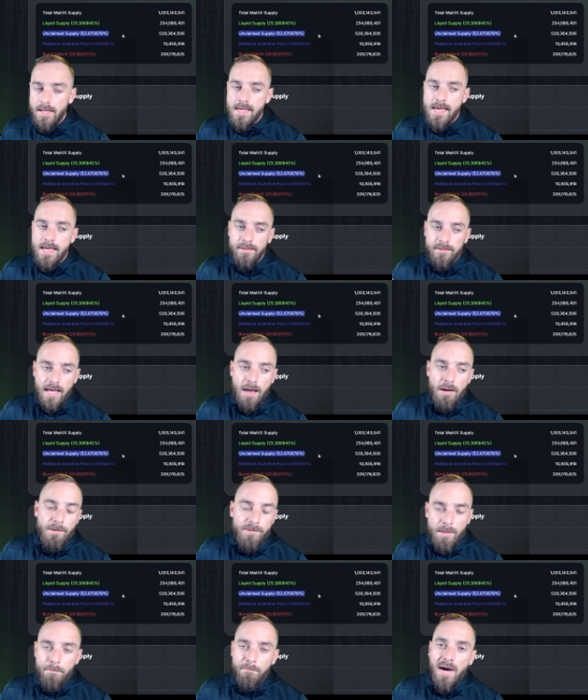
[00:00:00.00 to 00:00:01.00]
and
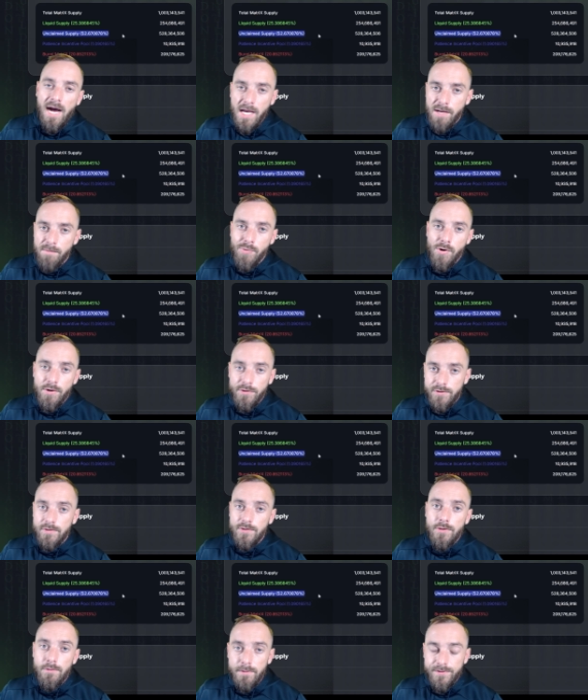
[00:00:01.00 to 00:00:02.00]
allowing the buy and burn to
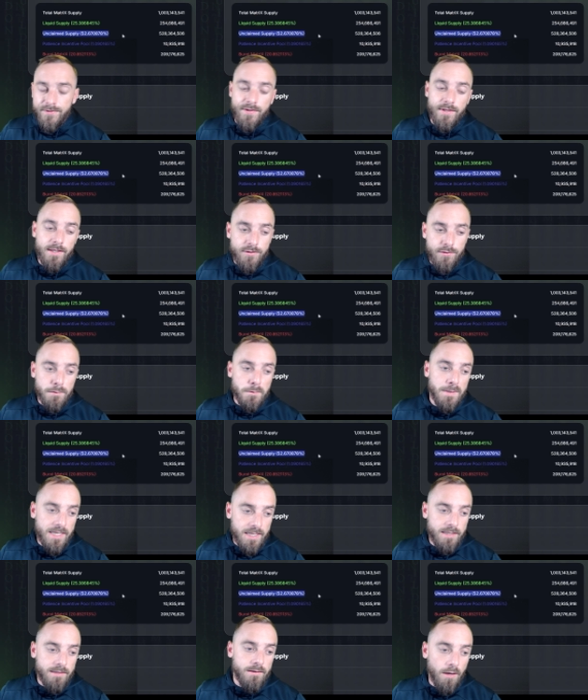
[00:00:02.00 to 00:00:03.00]
do its thing to
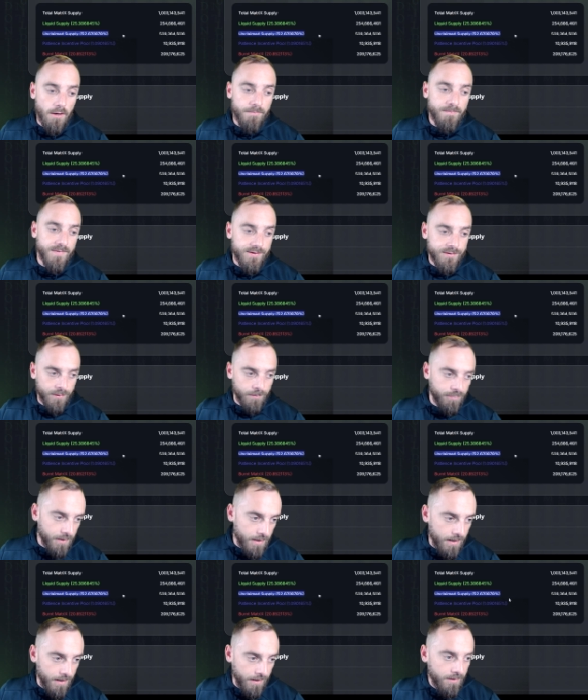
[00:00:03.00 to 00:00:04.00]
eat up the
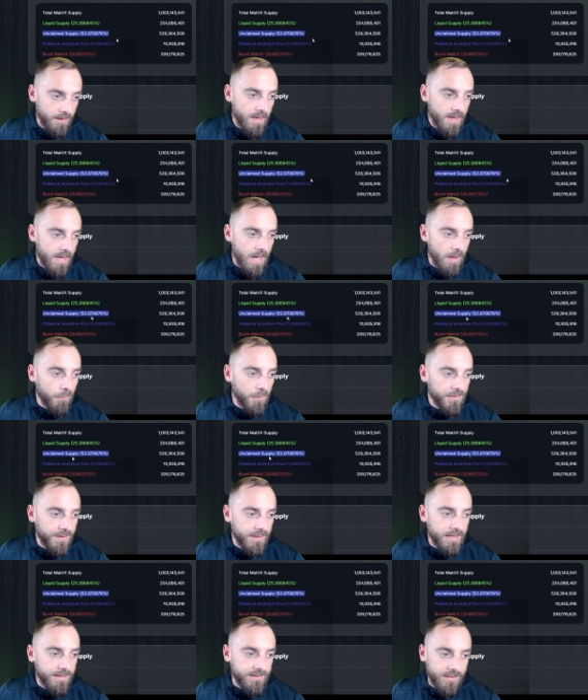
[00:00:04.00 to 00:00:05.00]
supply. And one
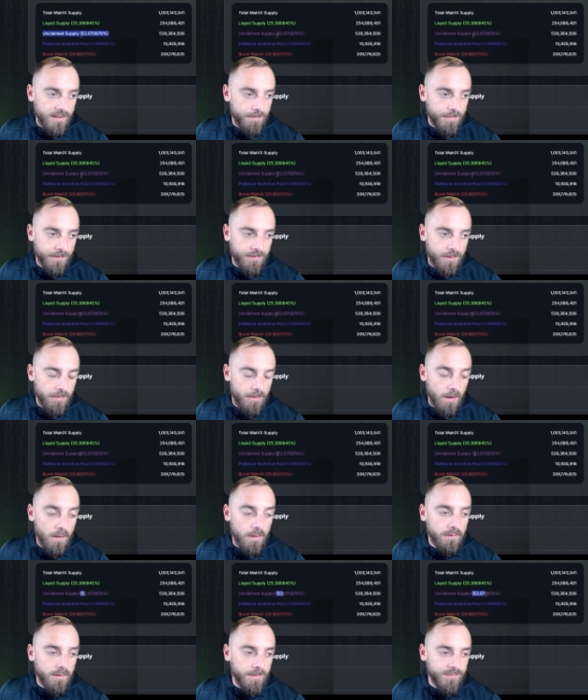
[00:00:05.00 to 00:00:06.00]
thing I see about the
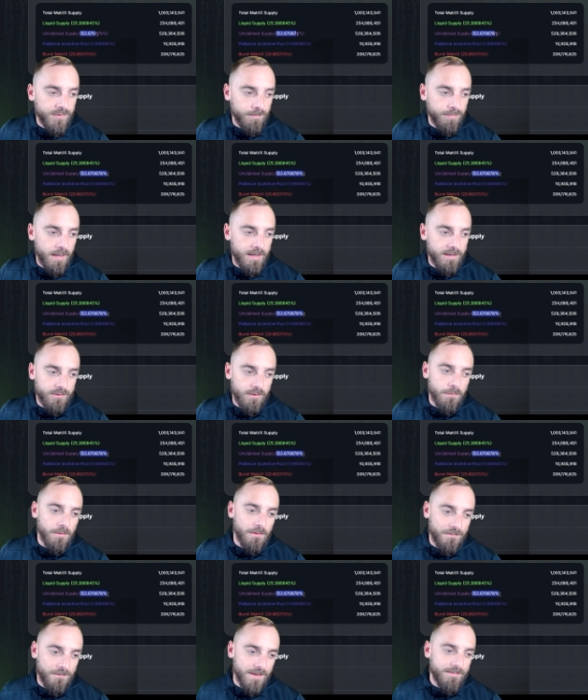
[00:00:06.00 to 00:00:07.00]
unclaimed supply is
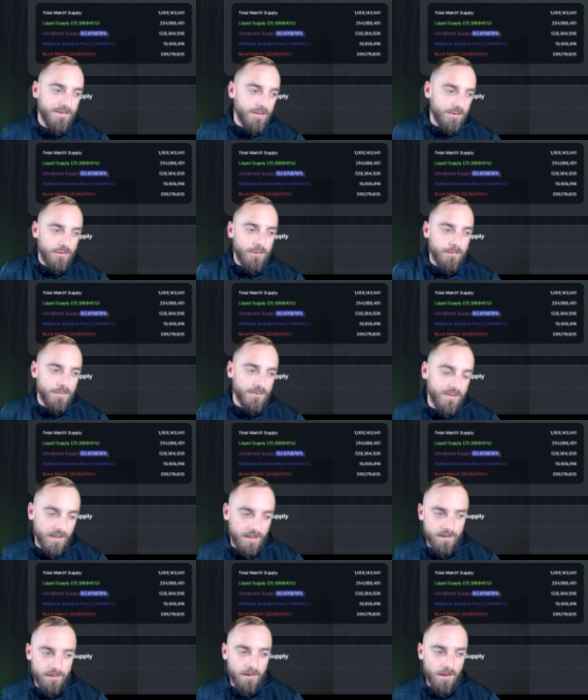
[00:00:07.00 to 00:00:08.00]
over
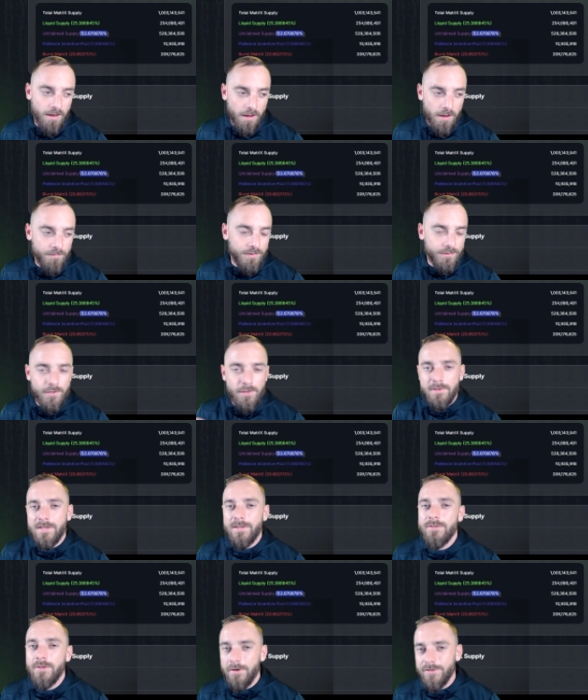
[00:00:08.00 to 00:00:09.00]
52% of the
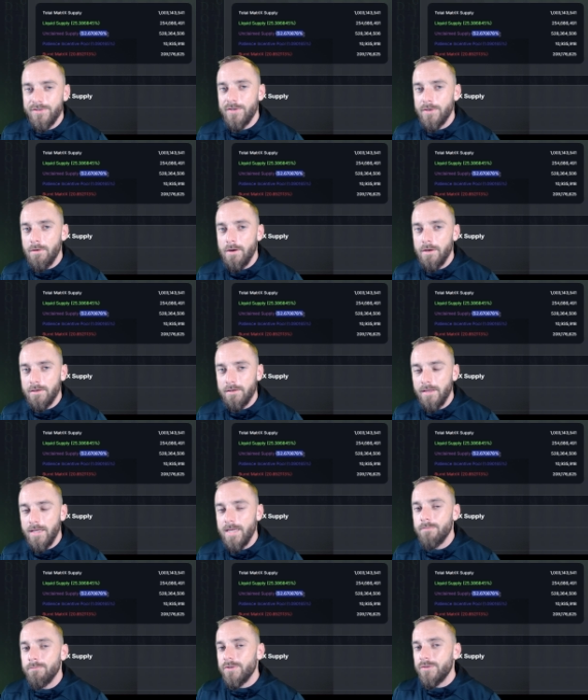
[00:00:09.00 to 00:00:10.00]
tokens are still
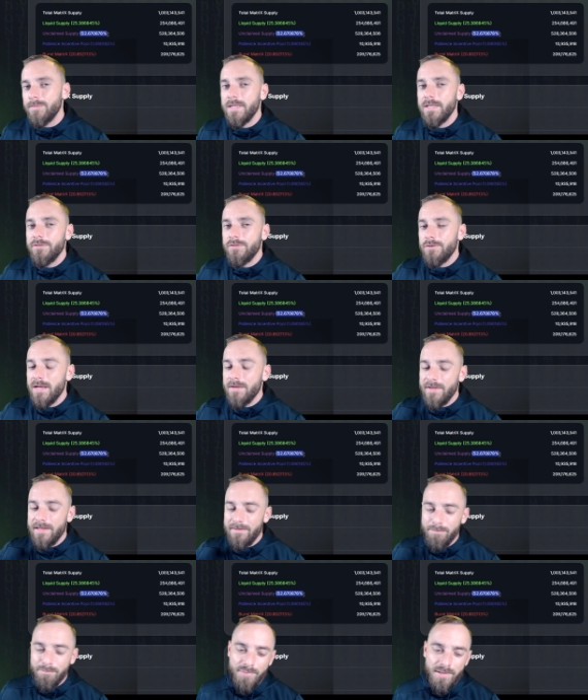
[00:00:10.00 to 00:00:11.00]
unclaimed, which means you have
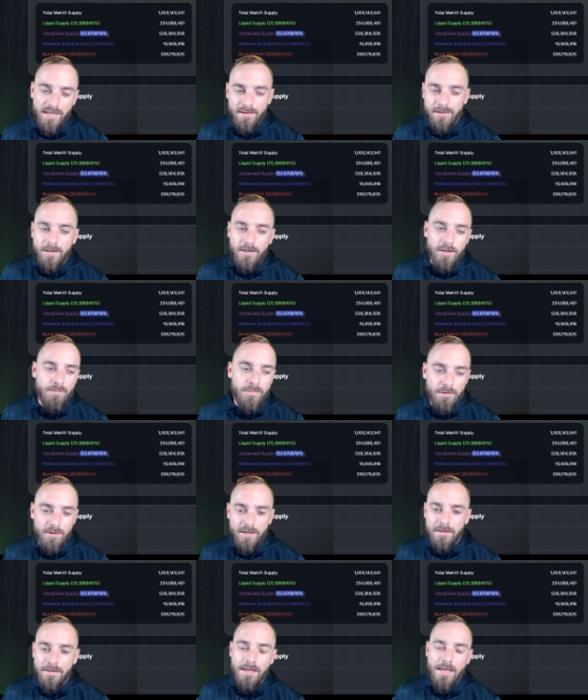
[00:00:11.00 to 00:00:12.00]
a big
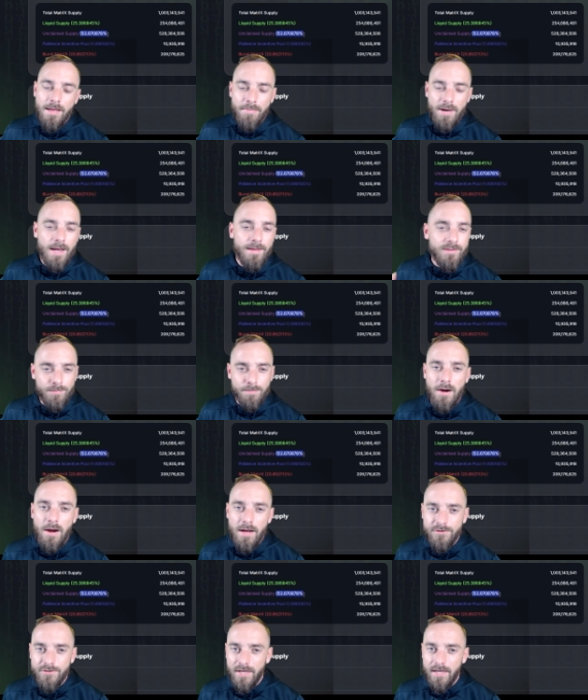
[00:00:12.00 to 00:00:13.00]
community behind this
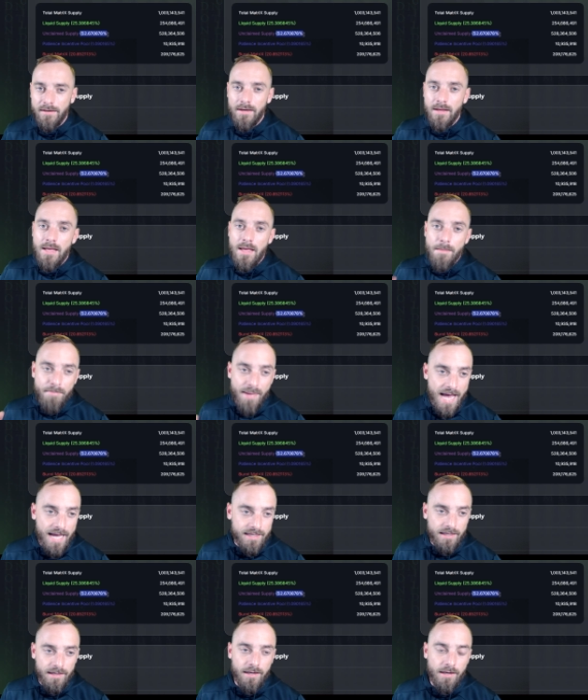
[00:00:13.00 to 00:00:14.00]
project
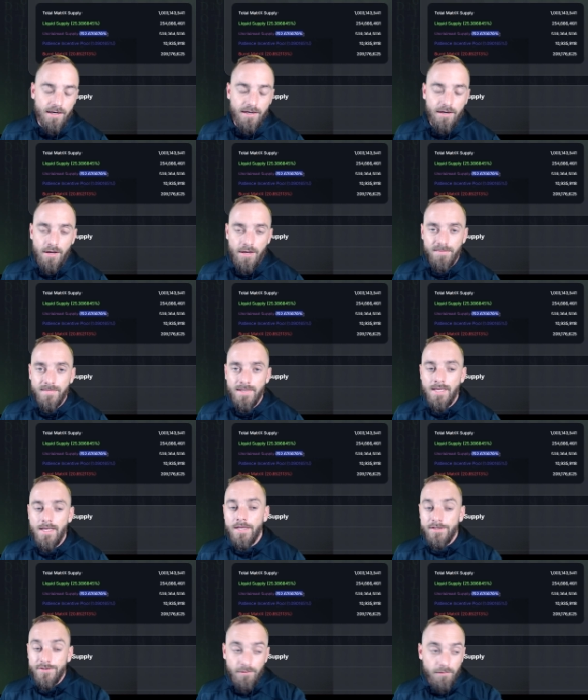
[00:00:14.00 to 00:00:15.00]
backing it up.
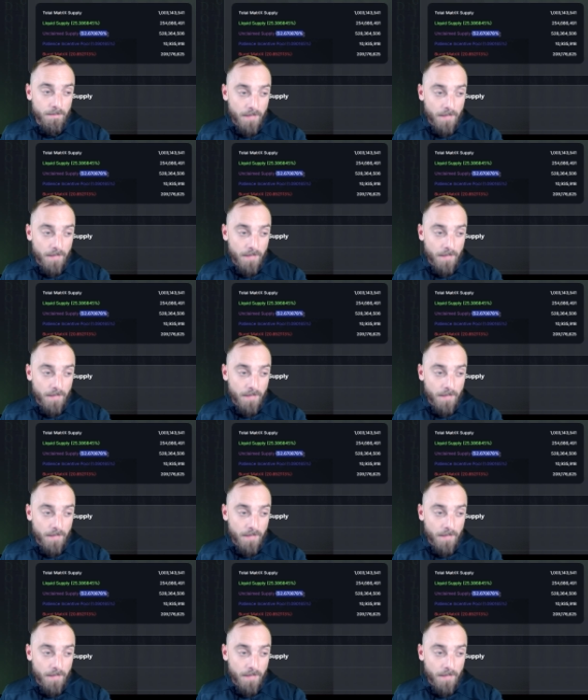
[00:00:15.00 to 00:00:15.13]
So in